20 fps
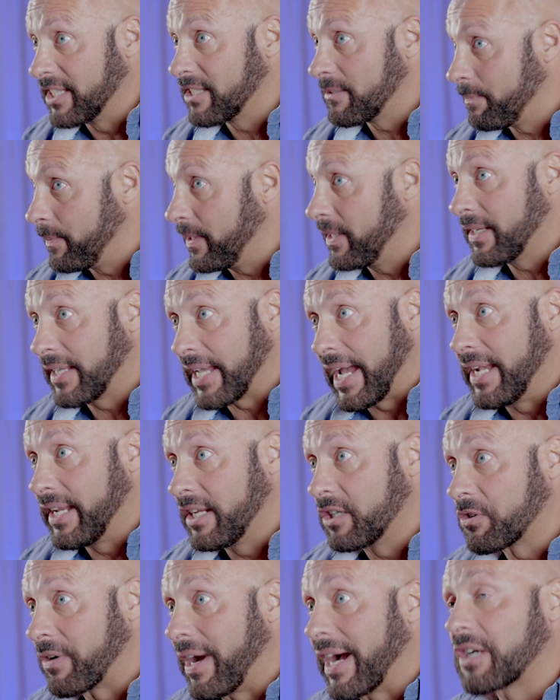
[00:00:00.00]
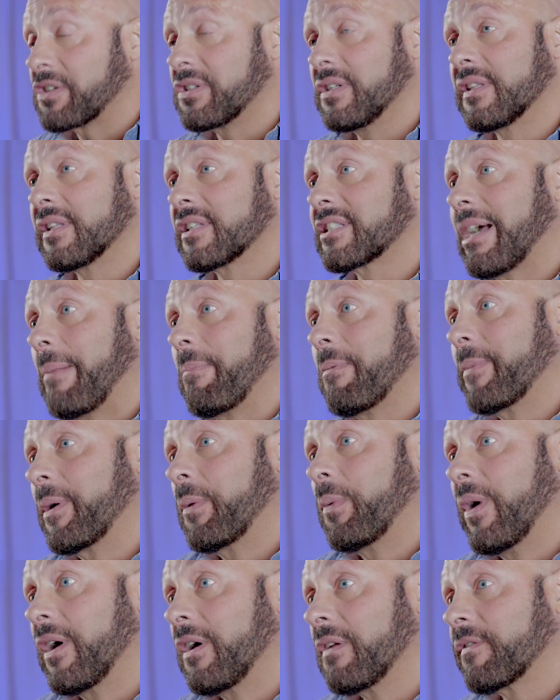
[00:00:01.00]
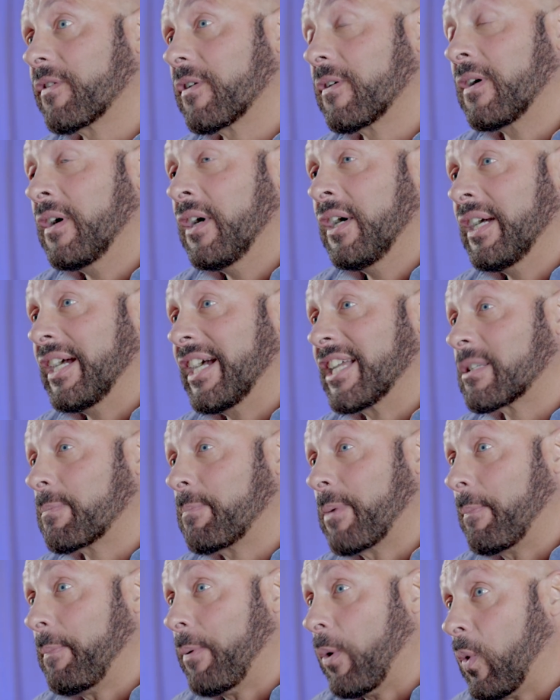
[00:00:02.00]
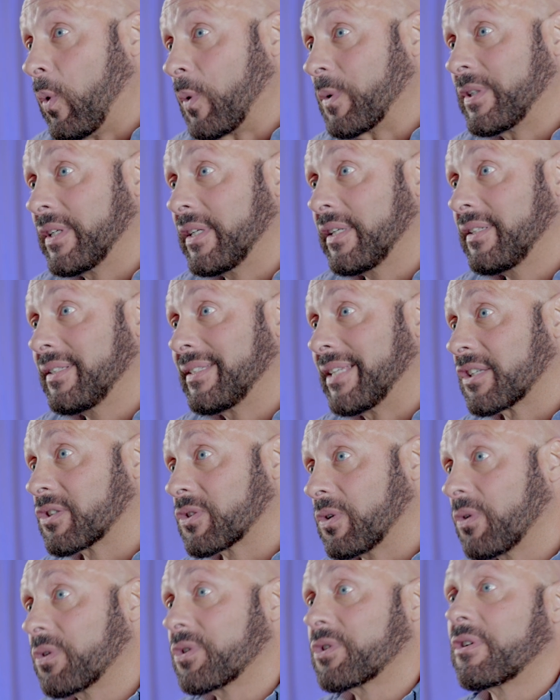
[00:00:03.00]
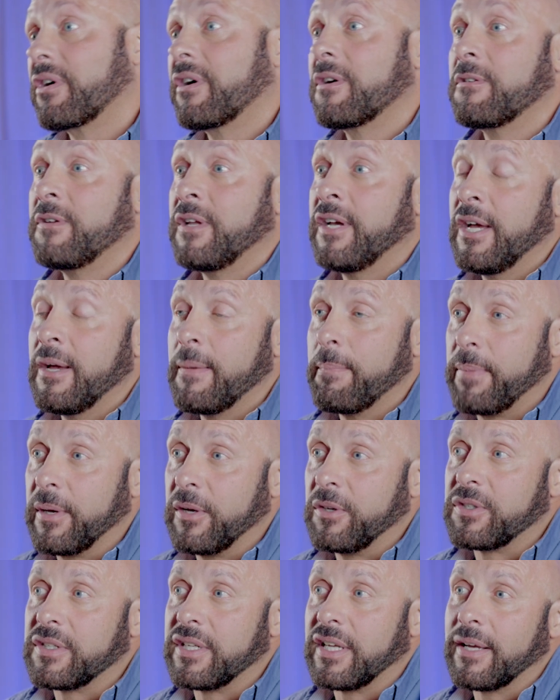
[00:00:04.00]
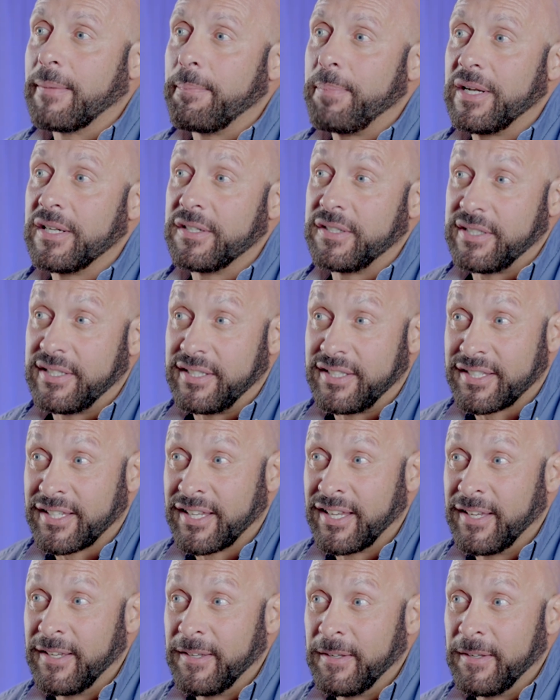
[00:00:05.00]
it's been gaining traction in the supplement world for its purported testosterone boosting abilities.